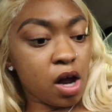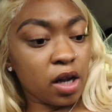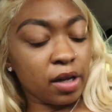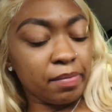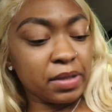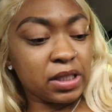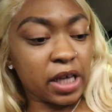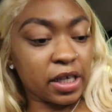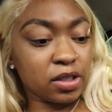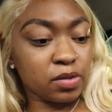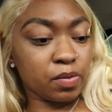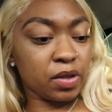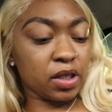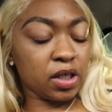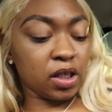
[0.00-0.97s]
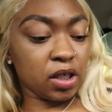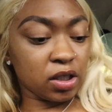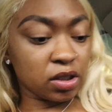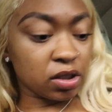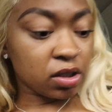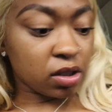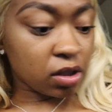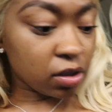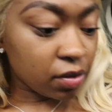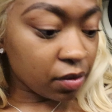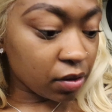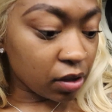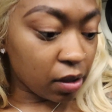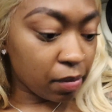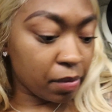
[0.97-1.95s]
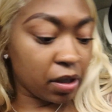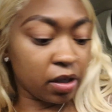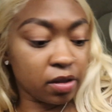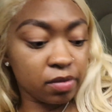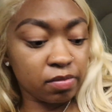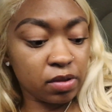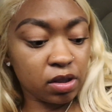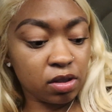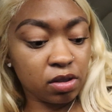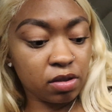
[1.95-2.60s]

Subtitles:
Let me taste one of these M&Ms.